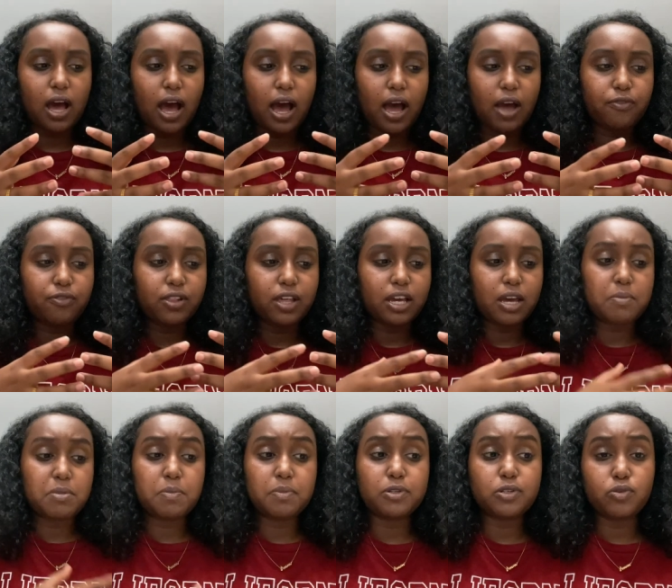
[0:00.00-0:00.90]
I feel like I
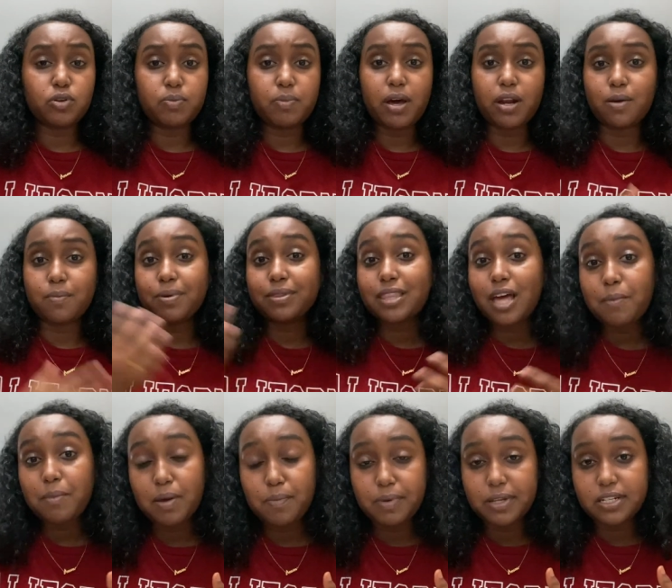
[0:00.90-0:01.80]
may be doing better, but that
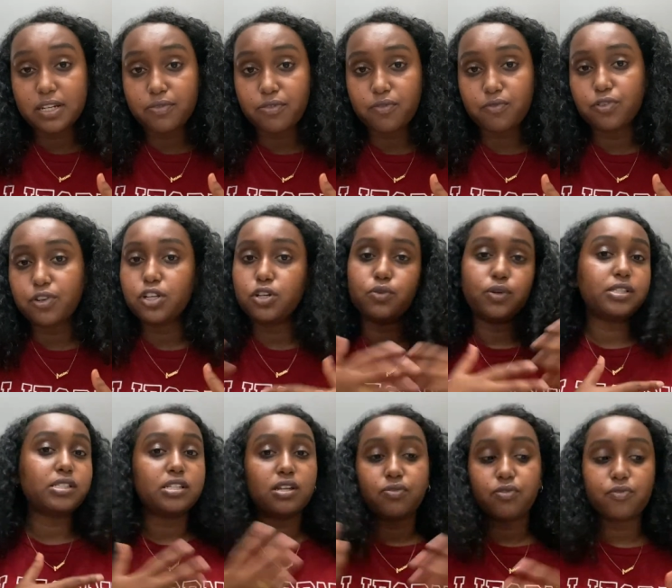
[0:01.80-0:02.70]
may be different for you.
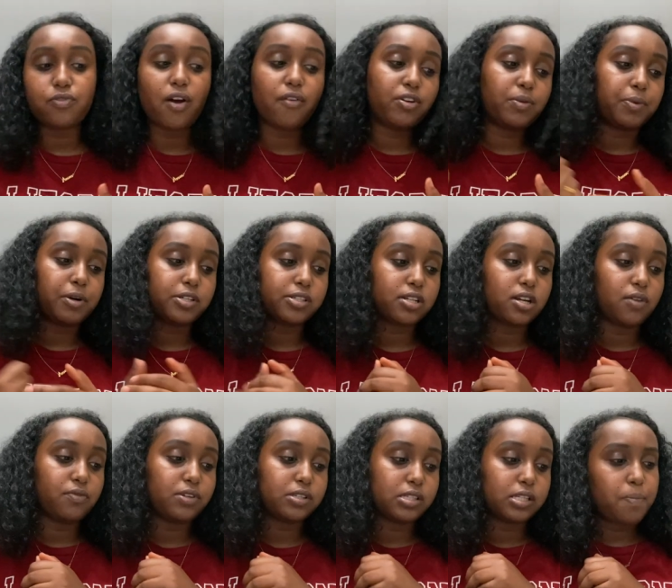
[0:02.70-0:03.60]
It's different for every person,
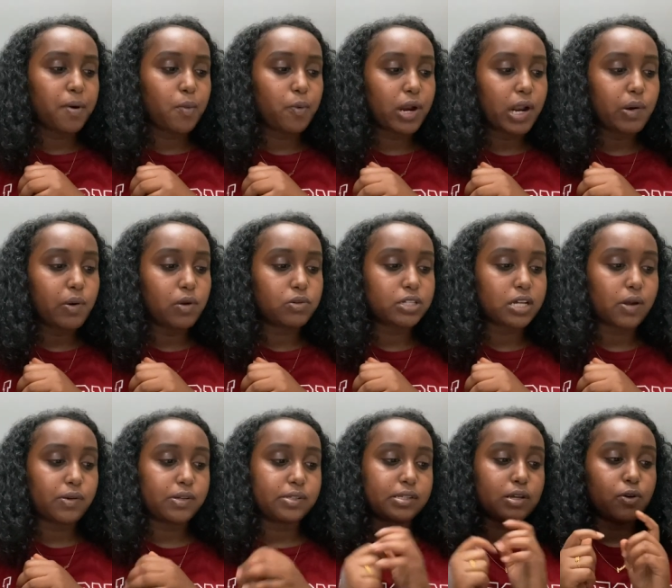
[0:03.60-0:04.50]
obviously. But what I wrote
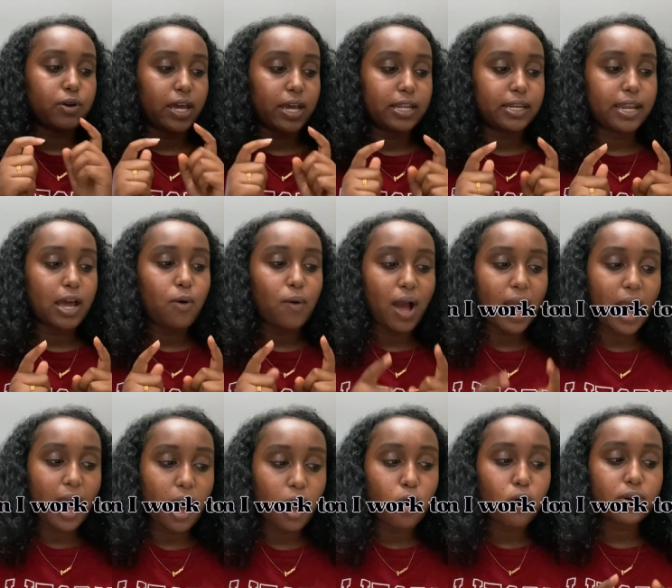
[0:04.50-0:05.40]
down is, okay, now
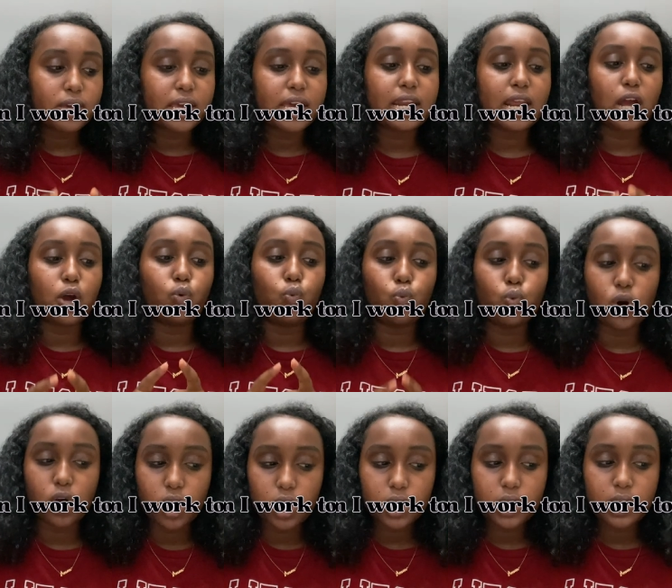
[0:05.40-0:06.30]
how can I
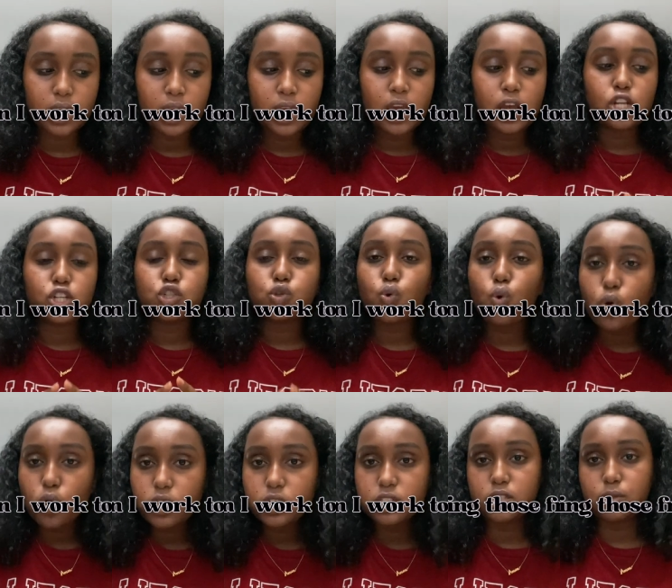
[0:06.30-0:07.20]
work
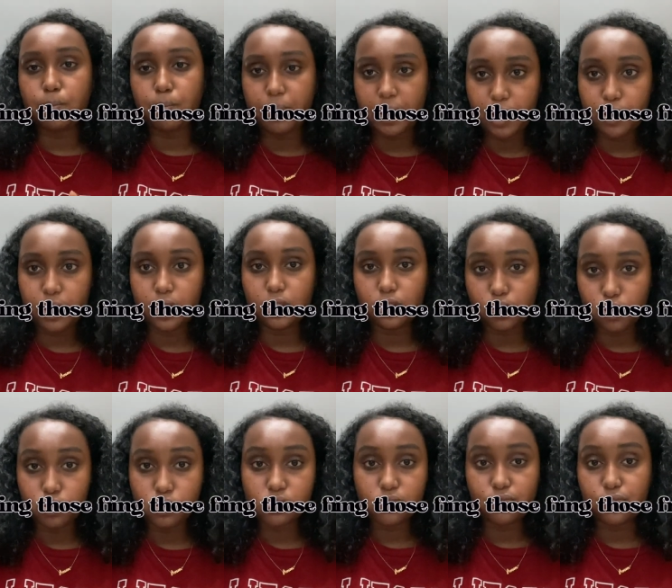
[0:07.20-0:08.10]
towards bearing
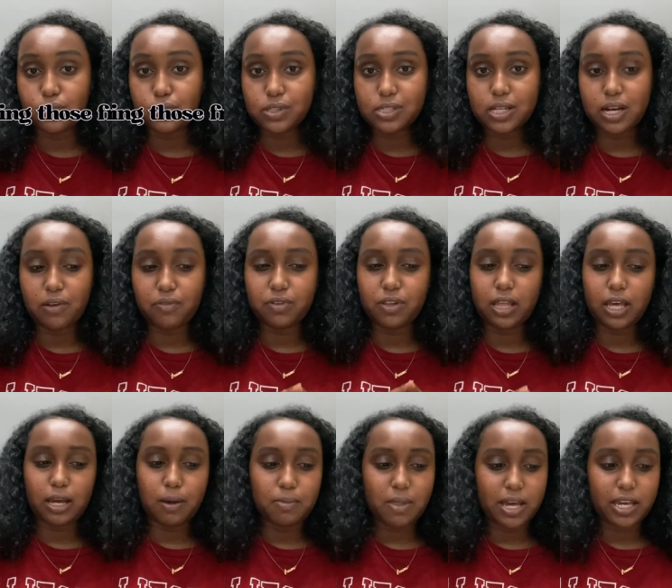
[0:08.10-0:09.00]
those fruits that I feel
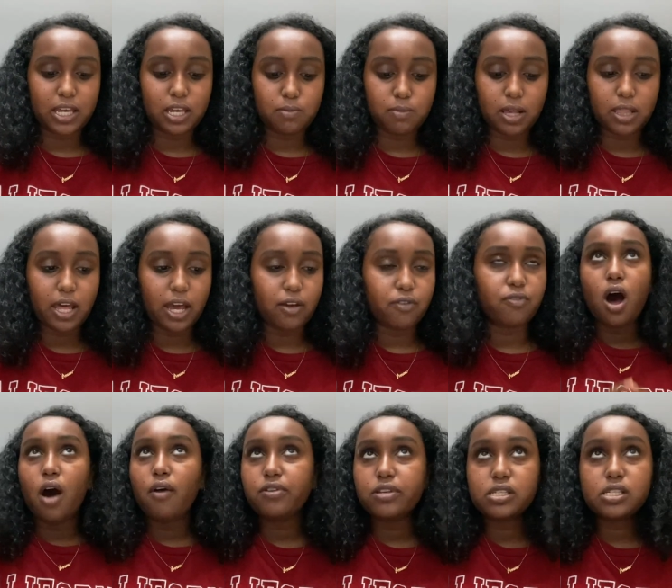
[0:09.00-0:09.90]
like I'm lacking in my life.
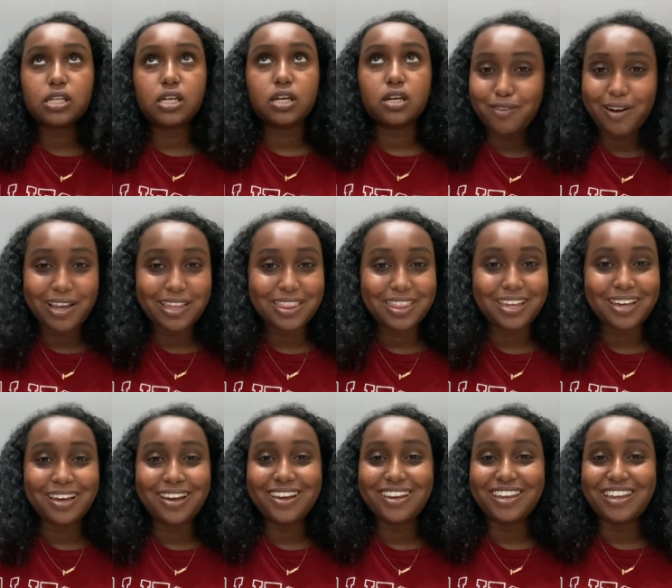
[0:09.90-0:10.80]
Obviously, great
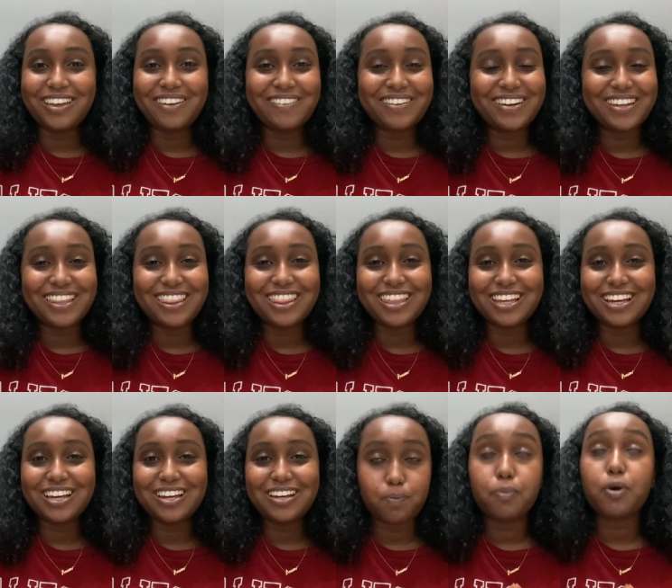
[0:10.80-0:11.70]
thing, even in
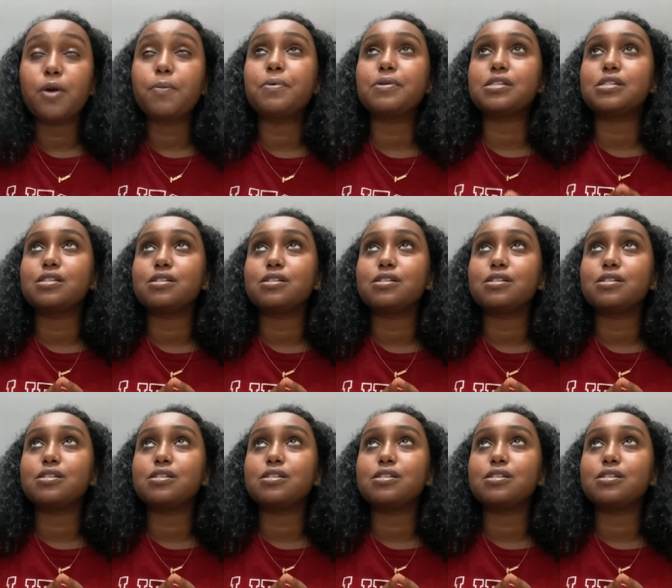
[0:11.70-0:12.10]
the purpose